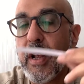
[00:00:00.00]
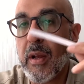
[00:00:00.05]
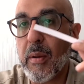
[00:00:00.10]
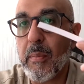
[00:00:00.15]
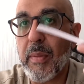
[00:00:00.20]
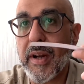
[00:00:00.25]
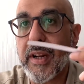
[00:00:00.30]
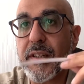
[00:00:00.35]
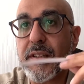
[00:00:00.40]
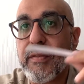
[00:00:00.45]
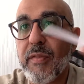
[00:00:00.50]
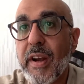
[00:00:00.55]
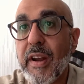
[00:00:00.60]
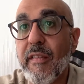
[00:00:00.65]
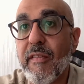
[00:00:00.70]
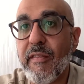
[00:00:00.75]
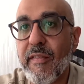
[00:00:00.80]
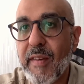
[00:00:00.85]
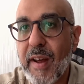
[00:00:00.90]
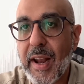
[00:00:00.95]
but it's very
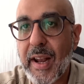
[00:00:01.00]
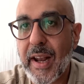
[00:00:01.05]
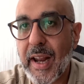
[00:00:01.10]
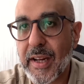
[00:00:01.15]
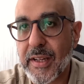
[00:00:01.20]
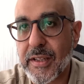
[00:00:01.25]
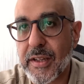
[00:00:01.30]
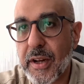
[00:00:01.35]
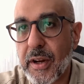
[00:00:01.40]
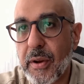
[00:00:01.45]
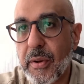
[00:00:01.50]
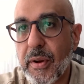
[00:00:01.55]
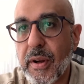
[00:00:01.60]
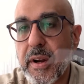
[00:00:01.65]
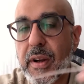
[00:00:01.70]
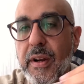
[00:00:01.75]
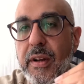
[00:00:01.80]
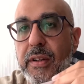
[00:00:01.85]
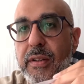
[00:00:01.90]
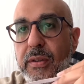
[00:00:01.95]
well
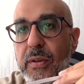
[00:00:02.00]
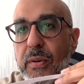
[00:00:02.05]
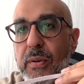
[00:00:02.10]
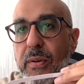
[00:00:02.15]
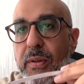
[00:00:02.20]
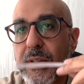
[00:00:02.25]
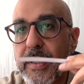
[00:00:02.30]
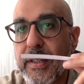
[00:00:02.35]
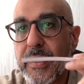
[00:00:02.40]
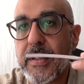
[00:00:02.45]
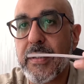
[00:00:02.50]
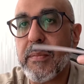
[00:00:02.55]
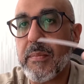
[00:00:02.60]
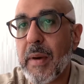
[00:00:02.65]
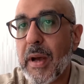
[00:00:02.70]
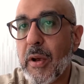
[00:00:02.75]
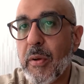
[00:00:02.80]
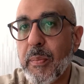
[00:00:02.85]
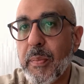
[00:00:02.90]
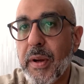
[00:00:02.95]
executed so this is
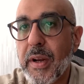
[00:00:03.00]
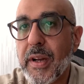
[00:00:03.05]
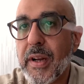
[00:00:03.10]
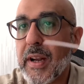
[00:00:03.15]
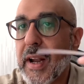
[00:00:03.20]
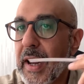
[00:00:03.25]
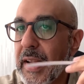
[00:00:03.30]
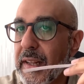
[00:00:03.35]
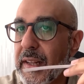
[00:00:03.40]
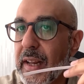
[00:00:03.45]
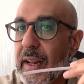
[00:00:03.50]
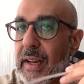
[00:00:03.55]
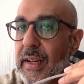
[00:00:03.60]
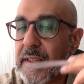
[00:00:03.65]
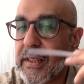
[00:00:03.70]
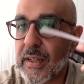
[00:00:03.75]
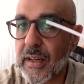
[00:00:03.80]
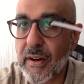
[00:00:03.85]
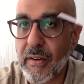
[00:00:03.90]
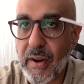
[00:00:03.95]
my opinion I think
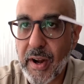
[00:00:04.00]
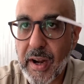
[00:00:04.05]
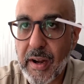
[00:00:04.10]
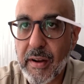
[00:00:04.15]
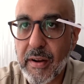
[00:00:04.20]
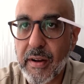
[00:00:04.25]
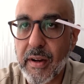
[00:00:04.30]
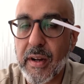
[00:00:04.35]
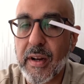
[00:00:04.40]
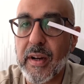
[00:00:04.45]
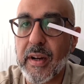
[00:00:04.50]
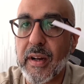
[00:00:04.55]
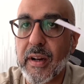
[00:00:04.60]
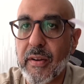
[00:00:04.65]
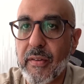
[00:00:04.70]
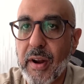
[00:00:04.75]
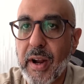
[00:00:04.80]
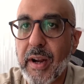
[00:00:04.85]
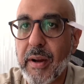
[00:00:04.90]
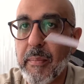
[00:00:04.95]
it's a great uh,
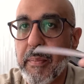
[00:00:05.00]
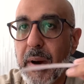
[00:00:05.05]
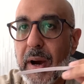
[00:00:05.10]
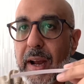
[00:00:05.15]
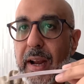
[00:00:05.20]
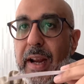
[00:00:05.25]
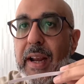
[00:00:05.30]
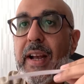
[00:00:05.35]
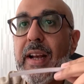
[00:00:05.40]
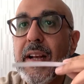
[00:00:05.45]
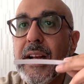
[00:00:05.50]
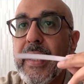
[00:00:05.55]
great buy